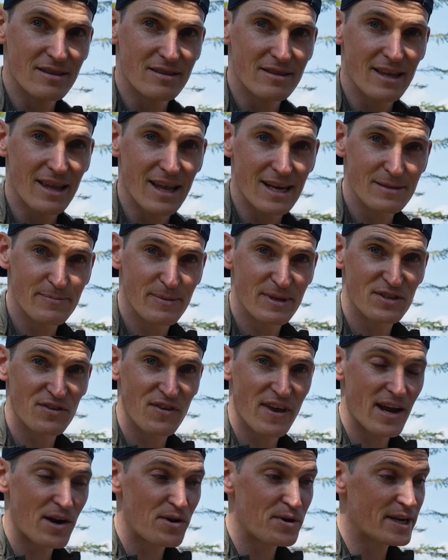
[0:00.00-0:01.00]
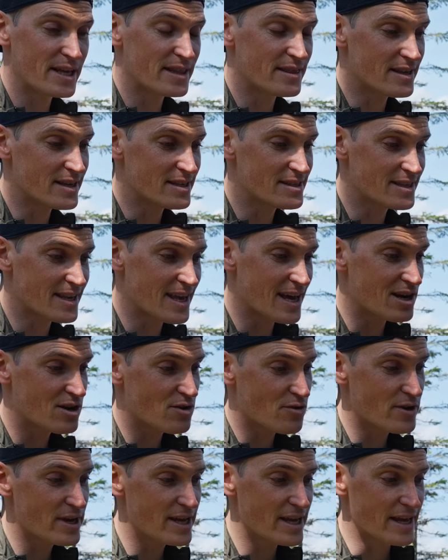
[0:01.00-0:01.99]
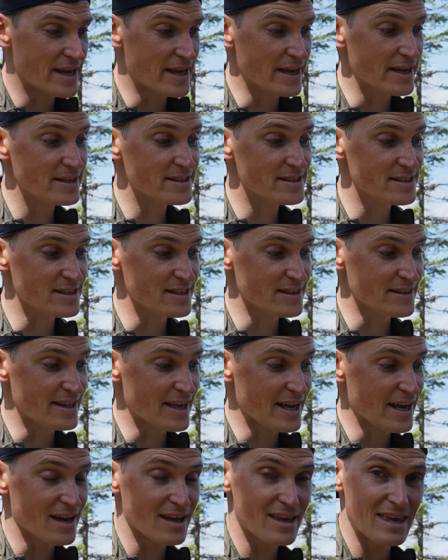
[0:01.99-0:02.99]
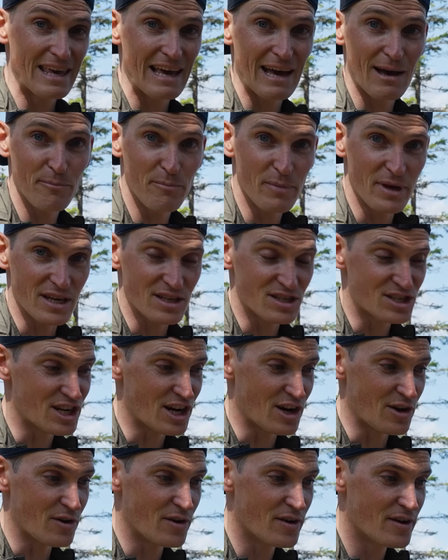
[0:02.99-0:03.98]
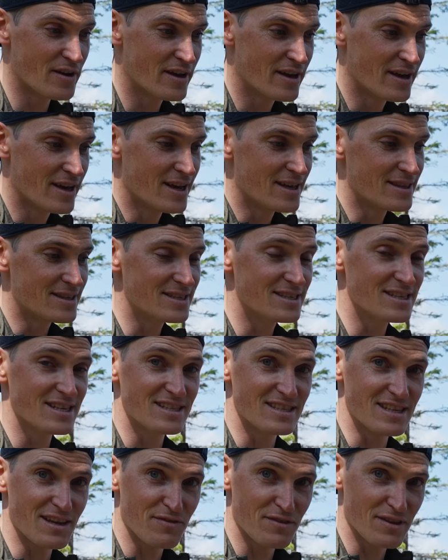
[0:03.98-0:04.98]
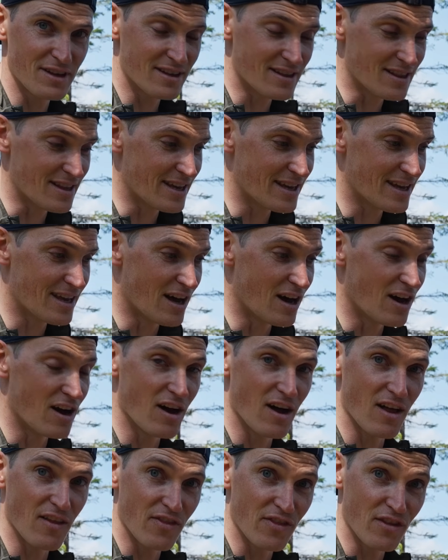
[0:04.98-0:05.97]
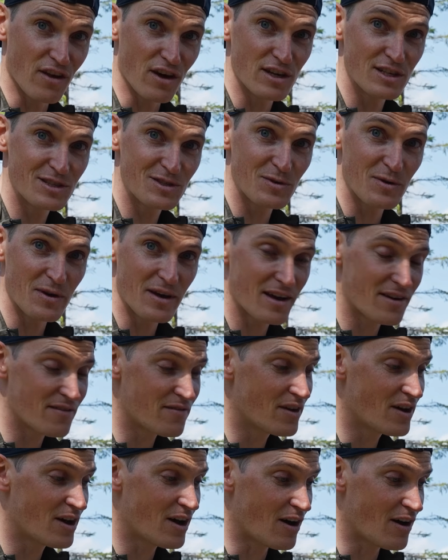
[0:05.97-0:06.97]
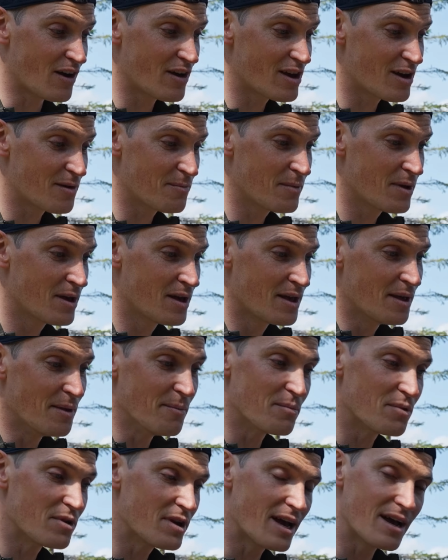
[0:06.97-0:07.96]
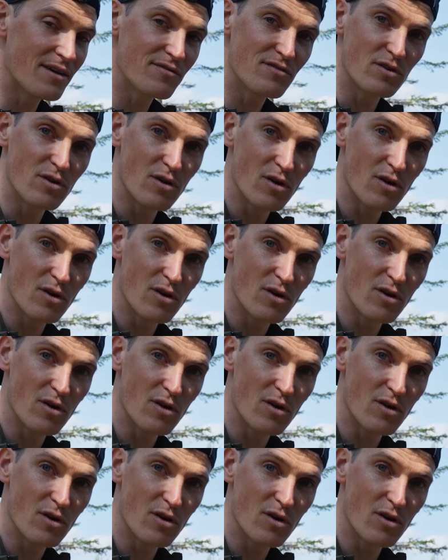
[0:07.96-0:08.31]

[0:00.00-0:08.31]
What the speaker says: The last piece of gear in this category is the camping chair. This is definitely a nice to have item, but after